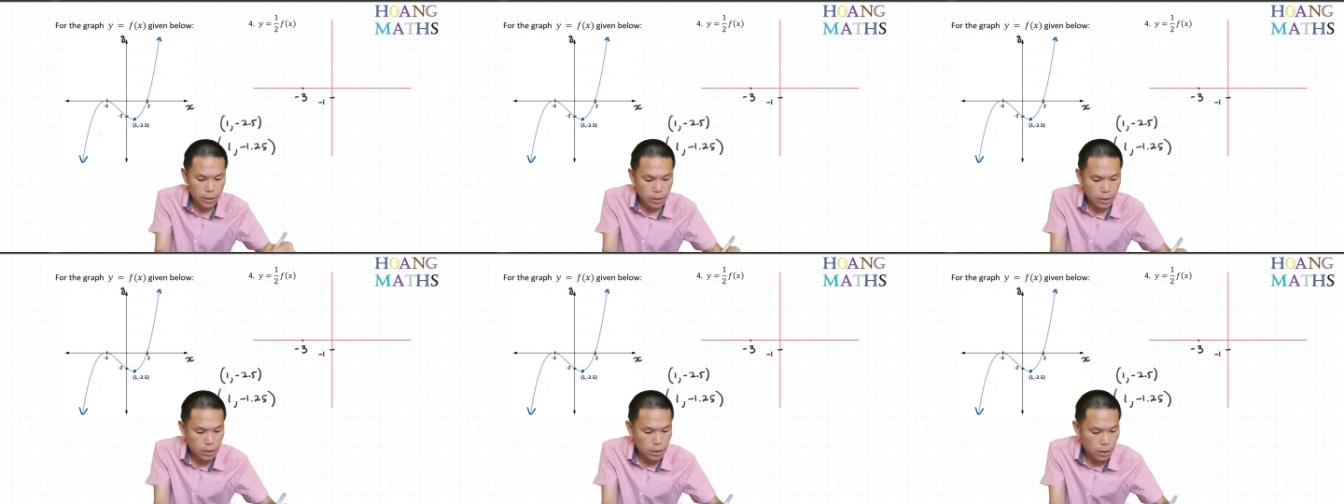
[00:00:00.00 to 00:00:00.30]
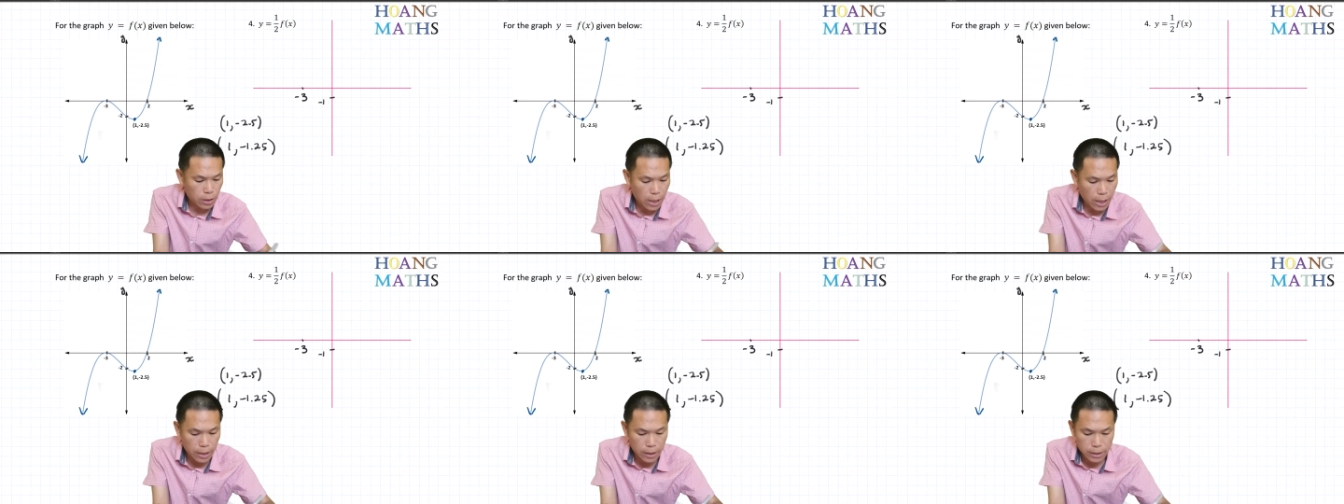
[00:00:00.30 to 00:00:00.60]
So
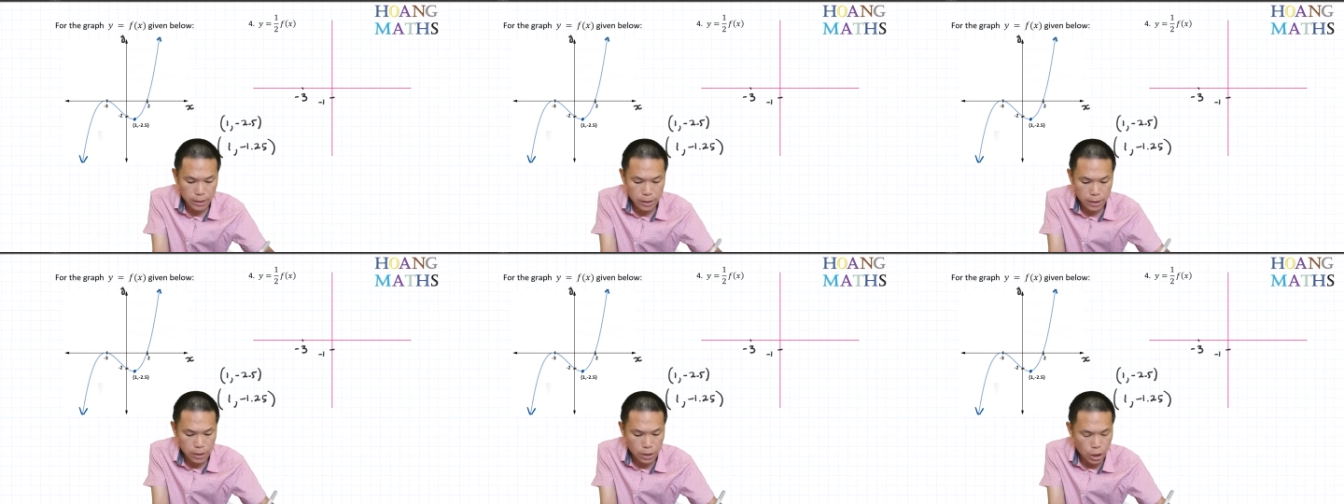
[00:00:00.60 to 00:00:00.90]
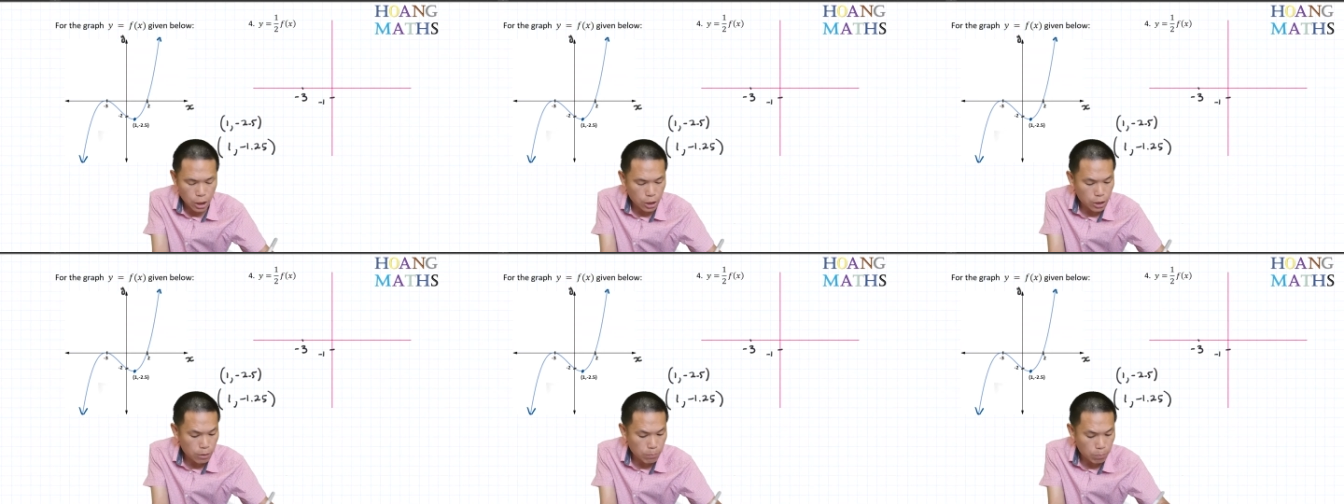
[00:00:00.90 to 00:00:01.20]
that is the
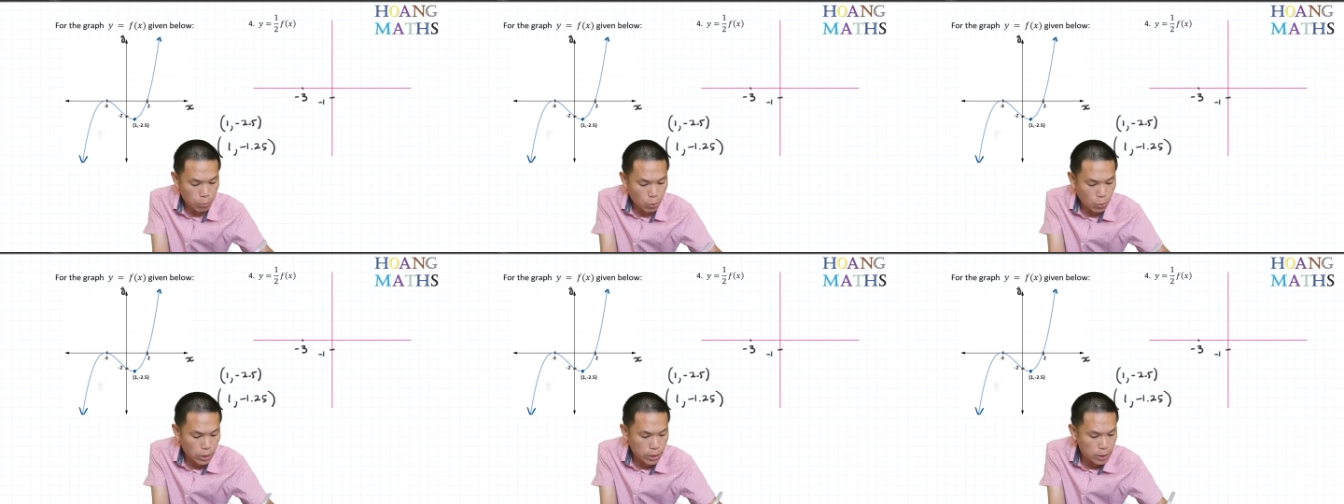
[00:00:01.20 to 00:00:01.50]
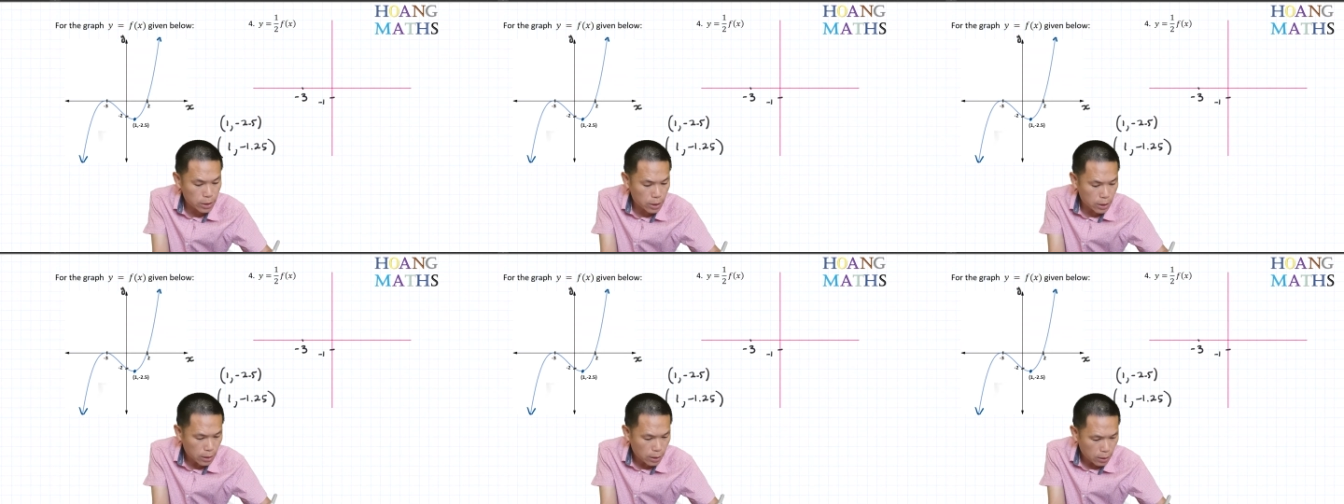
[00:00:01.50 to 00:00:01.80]
turning
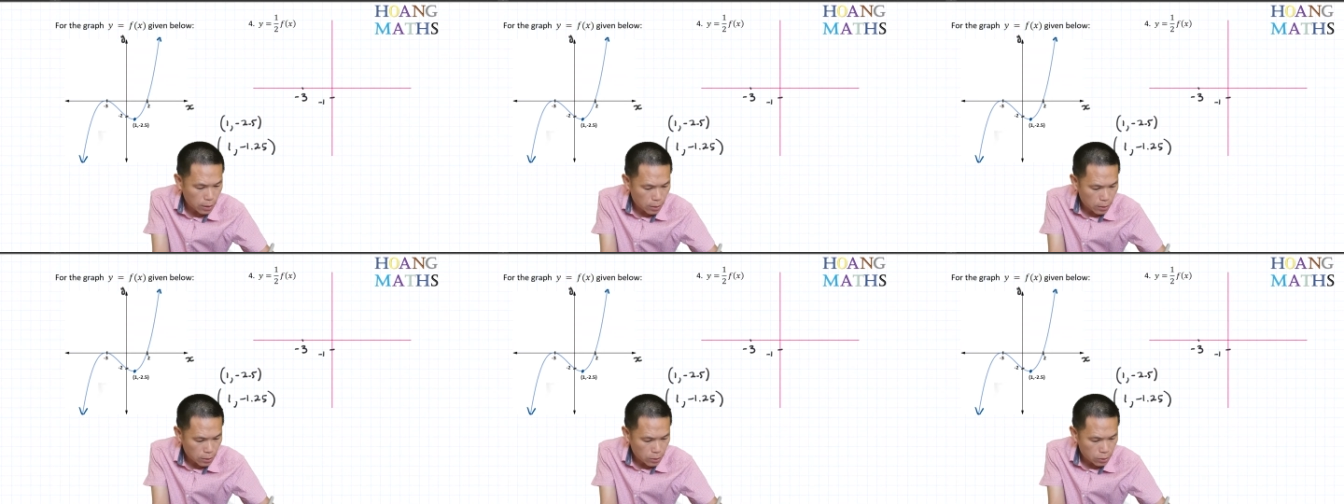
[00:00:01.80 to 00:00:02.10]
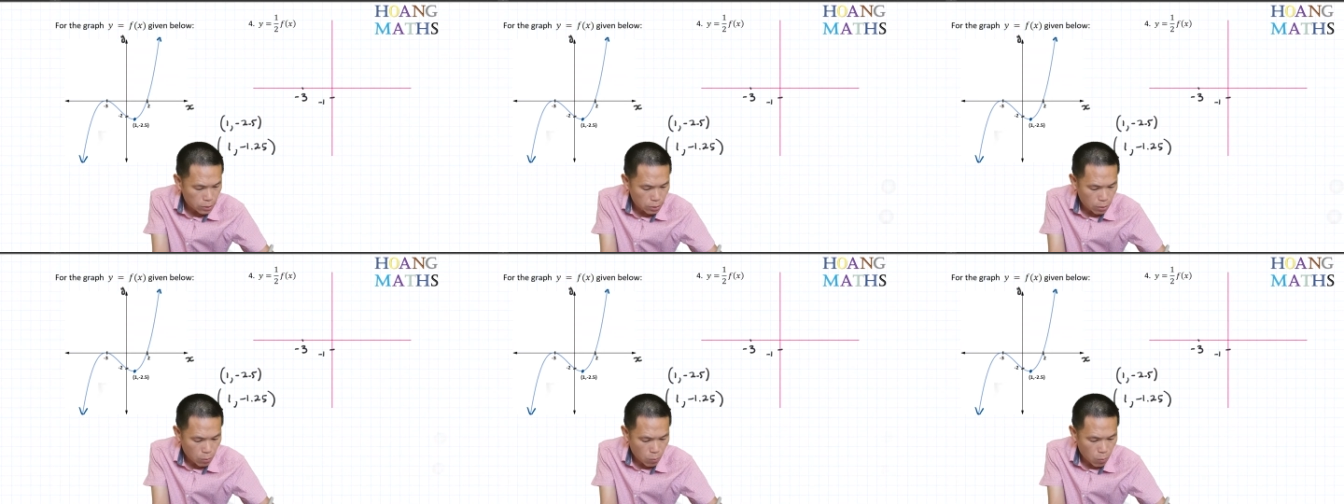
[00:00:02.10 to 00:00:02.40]
point.
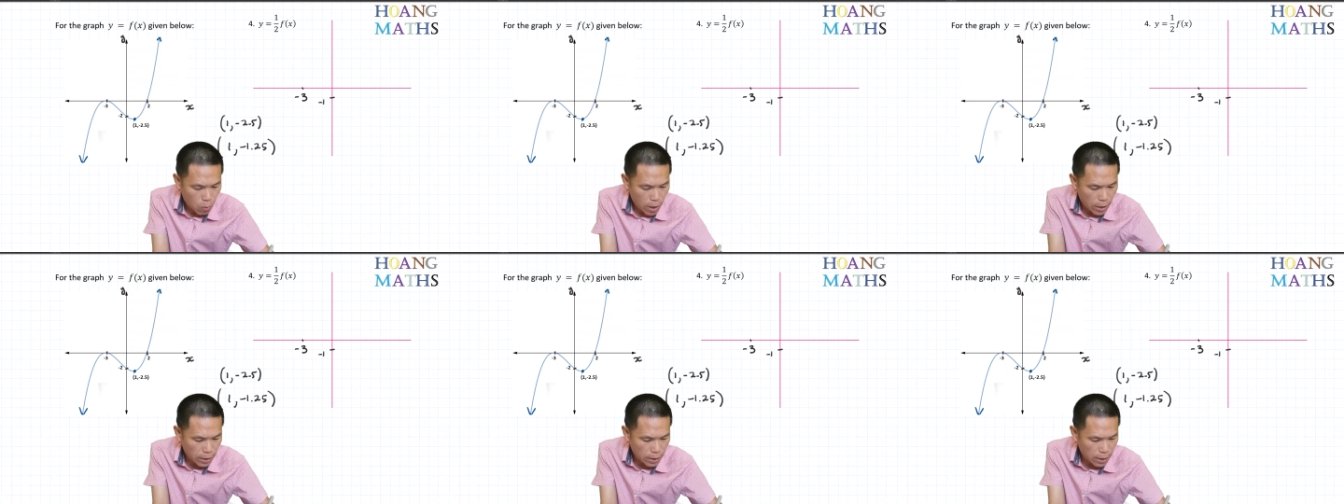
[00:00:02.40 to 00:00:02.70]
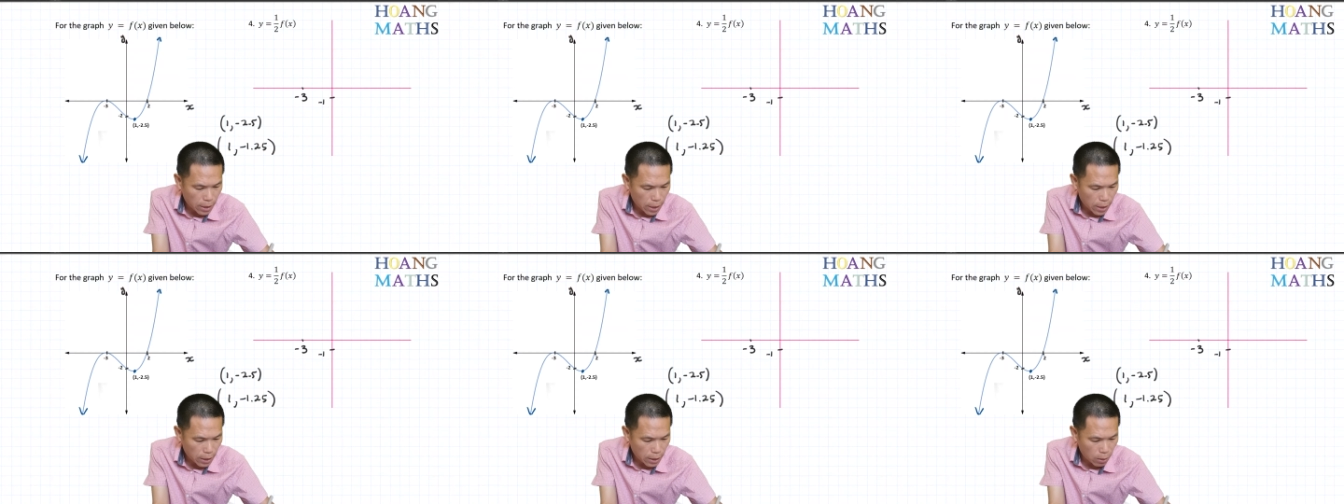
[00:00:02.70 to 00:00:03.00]
So
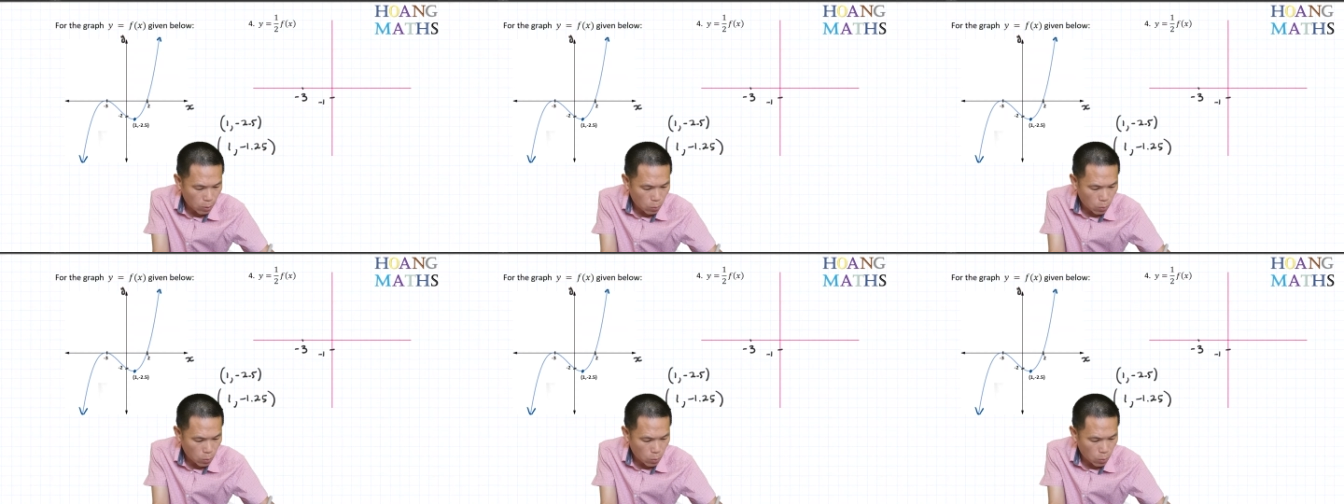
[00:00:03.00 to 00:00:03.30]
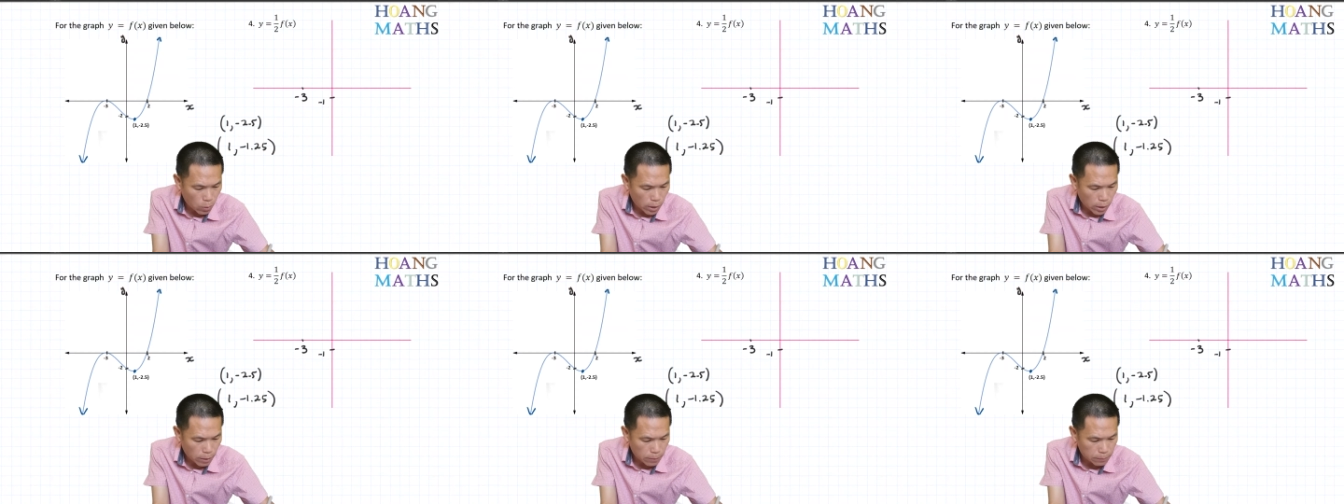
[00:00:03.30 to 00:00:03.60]

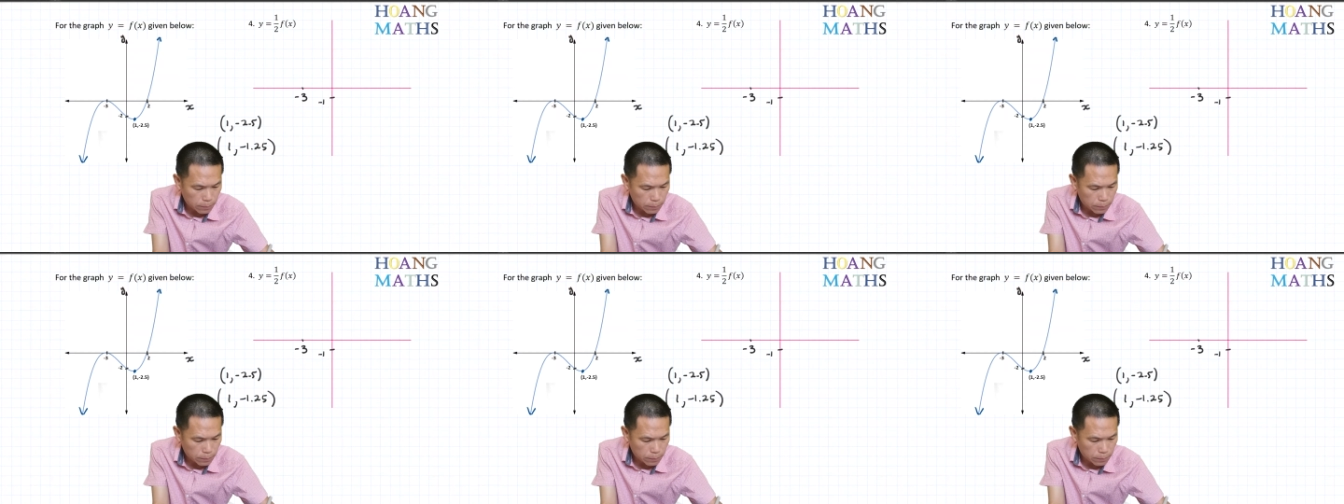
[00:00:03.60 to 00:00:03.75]
1.25.